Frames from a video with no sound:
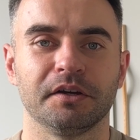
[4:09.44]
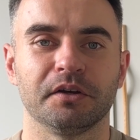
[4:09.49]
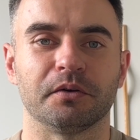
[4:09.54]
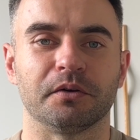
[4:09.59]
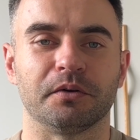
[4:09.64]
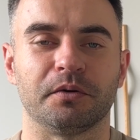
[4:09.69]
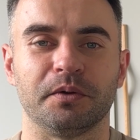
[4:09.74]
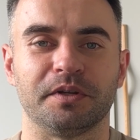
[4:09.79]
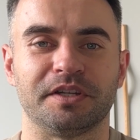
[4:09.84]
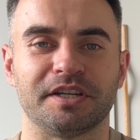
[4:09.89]

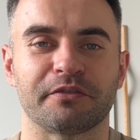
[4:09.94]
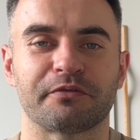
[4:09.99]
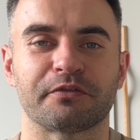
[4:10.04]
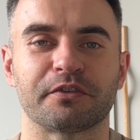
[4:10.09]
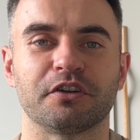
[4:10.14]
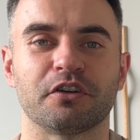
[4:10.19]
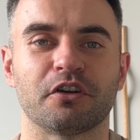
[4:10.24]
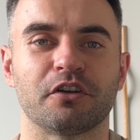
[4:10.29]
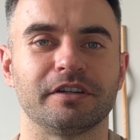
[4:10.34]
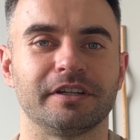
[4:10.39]
we
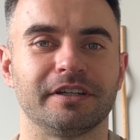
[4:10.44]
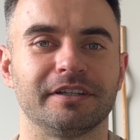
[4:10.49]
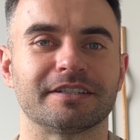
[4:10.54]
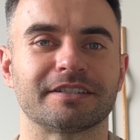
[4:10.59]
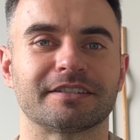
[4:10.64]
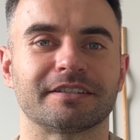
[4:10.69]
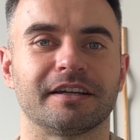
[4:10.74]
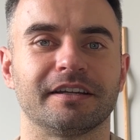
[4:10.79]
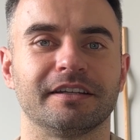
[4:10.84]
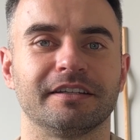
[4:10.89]
definitely don't need a
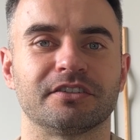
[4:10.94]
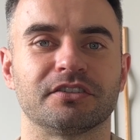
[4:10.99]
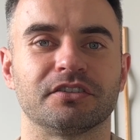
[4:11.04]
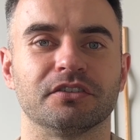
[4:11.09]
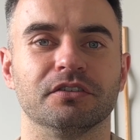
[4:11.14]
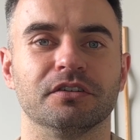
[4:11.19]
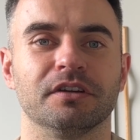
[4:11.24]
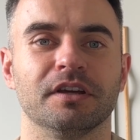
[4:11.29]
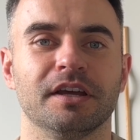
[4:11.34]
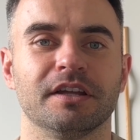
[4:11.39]
study
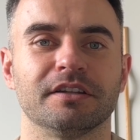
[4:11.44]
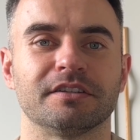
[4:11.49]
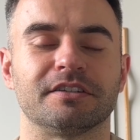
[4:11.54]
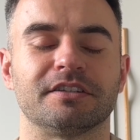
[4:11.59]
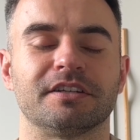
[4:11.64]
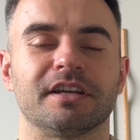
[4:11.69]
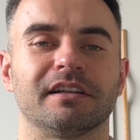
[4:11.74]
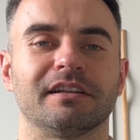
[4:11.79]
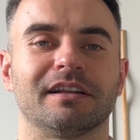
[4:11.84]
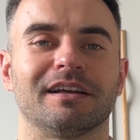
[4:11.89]
to
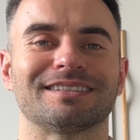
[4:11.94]
tell